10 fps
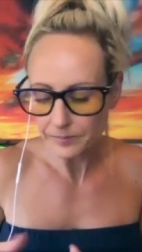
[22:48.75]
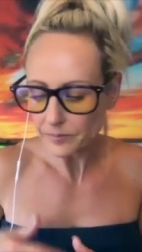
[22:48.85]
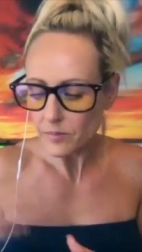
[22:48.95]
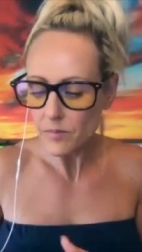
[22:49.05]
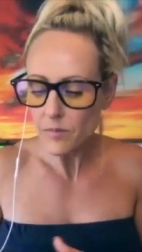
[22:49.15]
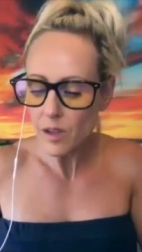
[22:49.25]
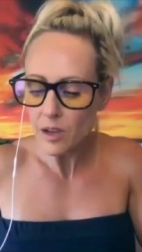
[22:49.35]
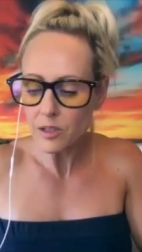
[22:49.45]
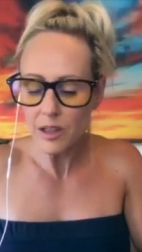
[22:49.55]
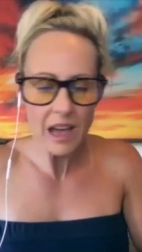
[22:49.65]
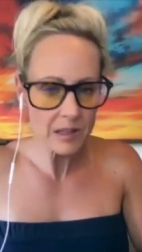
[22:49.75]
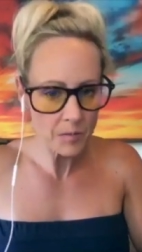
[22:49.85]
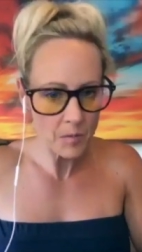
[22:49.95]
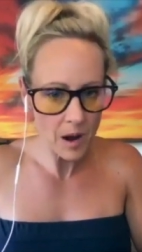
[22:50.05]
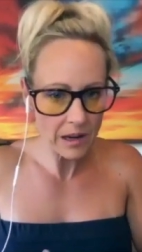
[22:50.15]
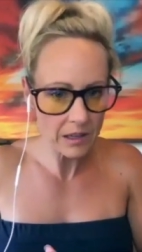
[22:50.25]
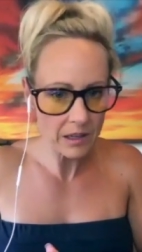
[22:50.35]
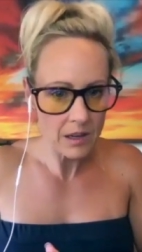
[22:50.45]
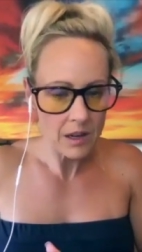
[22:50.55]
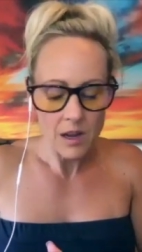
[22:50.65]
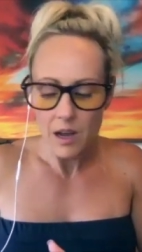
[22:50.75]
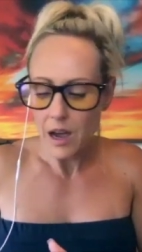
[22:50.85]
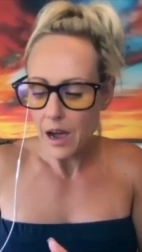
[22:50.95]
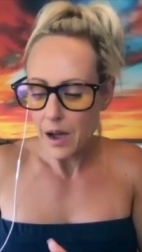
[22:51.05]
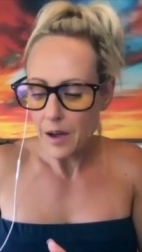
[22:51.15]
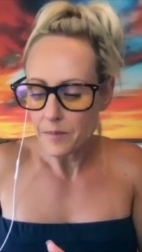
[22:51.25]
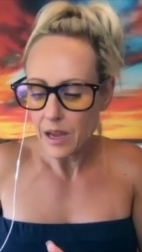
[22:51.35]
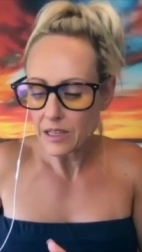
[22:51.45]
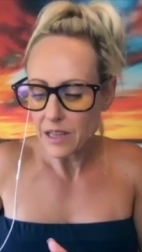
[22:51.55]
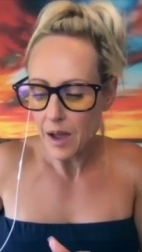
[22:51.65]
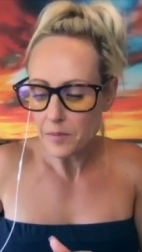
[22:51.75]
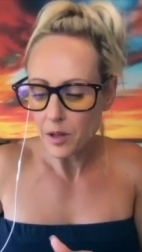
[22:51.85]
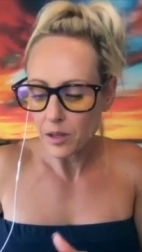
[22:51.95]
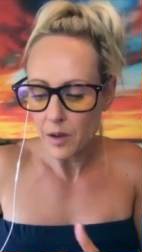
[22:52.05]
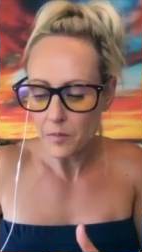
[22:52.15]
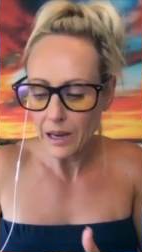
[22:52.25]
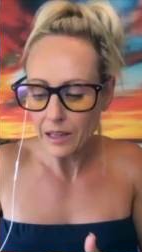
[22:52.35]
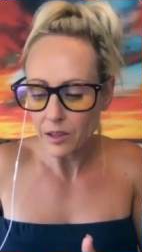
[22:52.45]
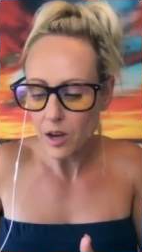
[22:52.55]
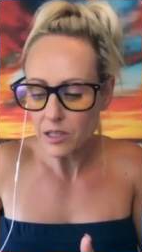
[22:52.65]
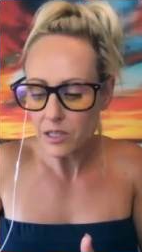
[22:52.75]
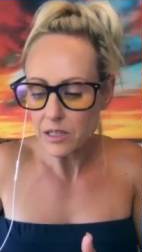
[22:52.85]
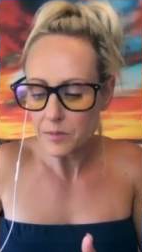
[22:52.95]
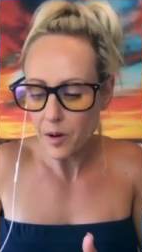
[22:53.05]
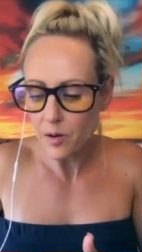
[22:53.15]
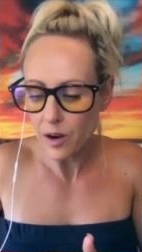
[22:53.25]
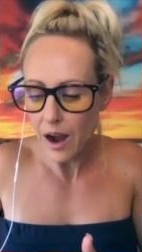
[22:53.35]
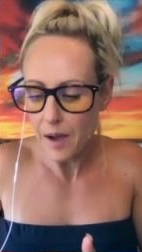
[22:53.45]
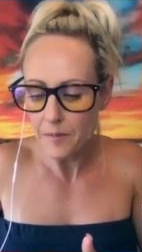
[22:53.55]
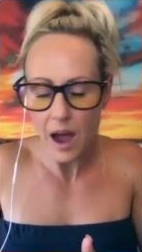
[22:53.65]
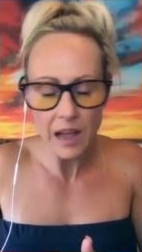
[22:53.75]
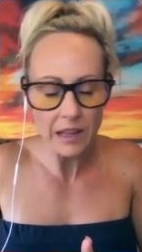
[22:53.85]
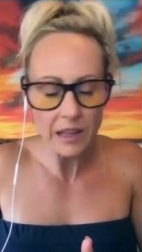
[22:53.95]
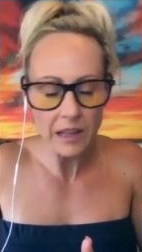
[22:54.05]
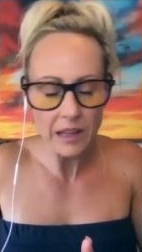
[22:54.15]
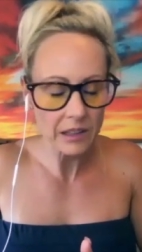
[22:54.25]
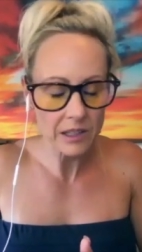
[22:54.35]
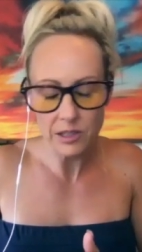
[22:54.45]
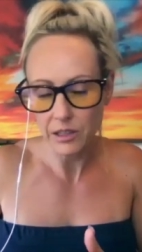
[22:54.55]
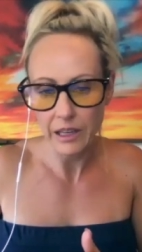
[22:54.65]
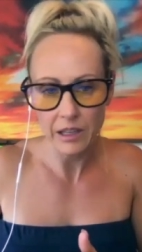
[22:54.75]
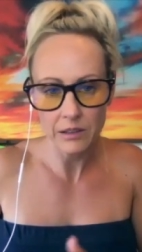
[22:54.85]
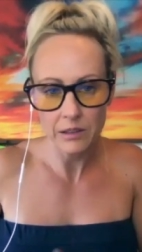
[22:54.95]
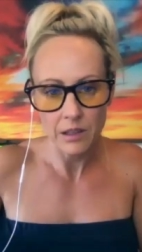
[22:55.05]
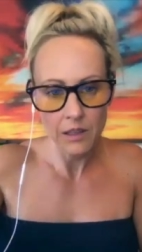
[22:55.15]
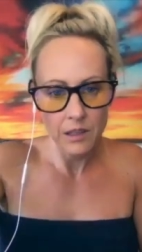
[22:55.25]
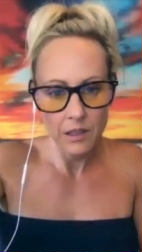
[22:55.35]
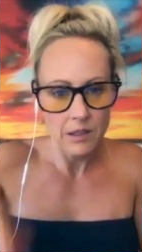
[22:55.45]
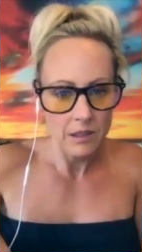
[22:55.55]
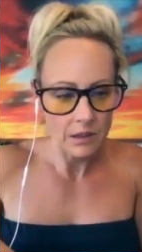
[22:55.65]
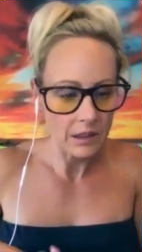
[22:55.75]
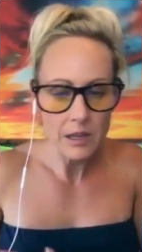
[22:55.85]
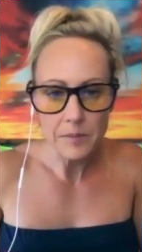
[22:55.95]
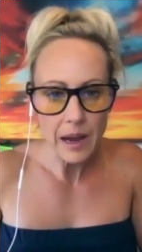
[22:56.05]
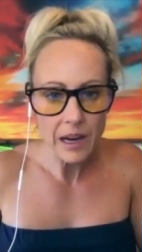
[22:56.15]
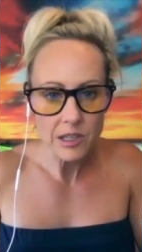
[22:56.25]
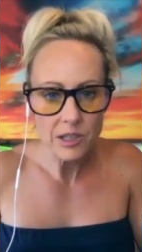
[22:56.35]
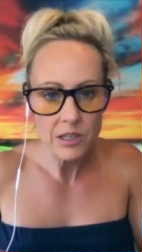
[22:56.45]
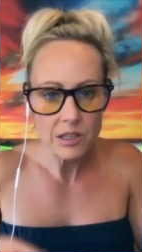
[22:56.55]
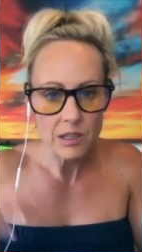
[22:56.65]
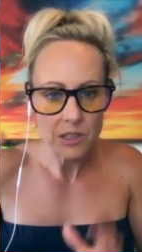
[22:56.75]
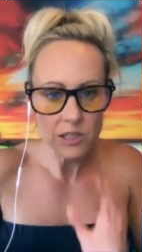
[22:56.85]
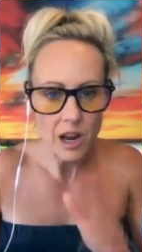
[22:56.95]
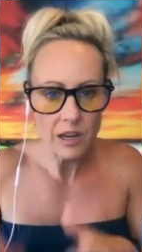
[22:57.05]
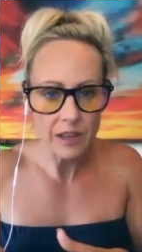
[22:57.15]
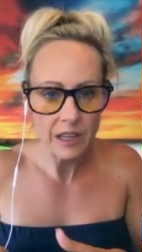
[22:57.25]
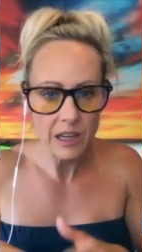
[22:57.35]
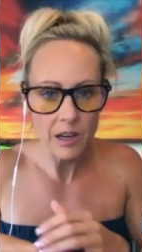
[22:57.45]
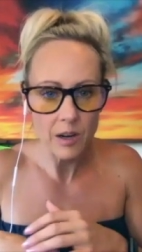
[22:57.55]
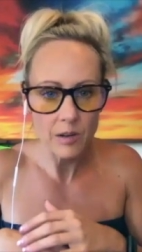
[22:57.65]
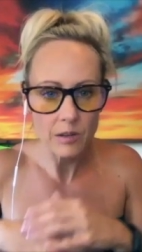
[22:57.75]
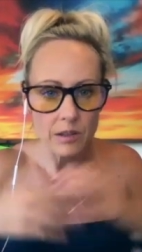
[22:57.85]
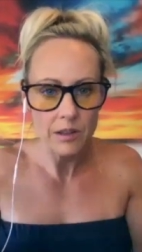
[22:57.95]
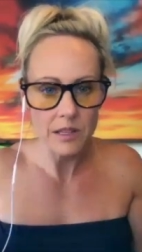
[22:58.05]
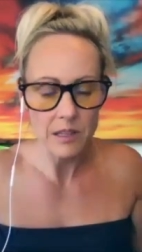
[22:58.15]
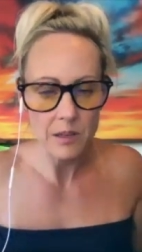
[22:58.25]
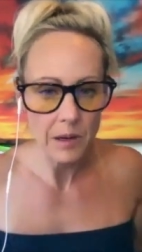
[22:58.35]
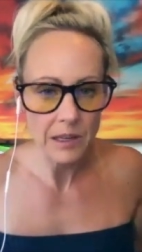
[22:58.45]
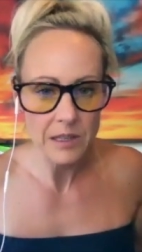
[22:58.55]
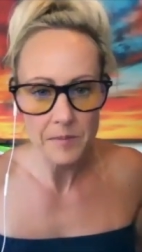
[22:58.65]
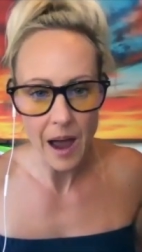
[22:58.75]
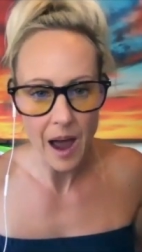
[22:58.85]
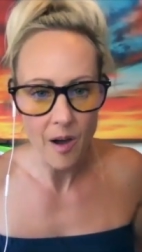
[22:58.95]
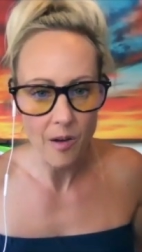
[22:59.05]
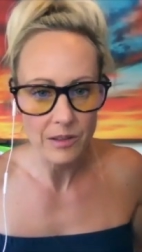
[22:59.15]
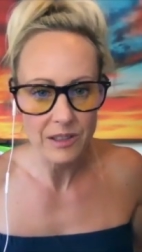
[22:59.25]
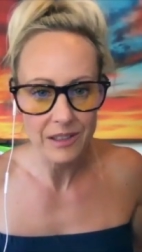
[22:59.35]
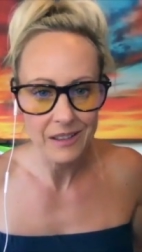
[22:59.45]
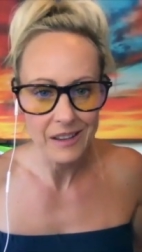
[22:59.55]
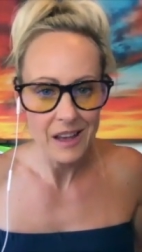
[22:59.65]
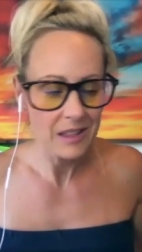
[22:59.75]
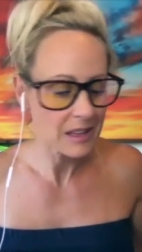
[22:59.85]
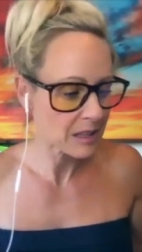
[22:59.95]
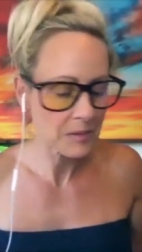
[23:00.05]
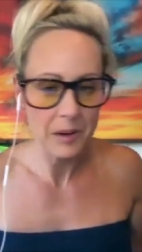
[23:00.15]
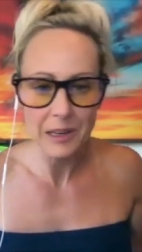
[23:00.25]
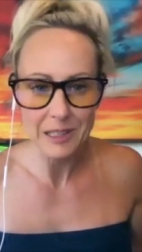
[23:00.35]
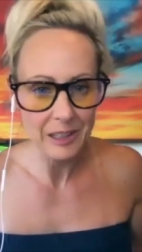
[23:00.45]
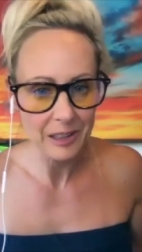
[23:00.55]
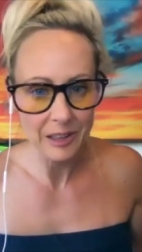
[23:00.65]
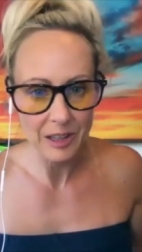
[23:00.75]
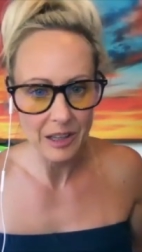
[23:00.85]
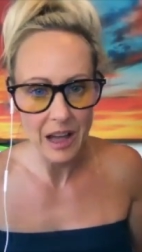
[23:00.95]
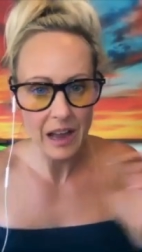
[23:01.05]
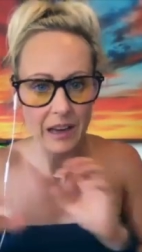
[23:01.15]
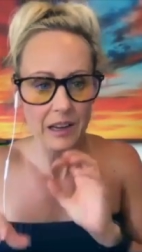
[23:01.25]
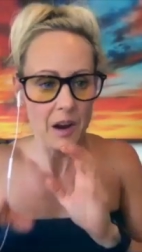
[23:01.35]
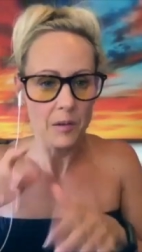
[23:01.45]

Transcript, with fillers: So that's one example. And when I launched this program, I literally lead page, shot a video. This is what it's about. This is what it's going to look like.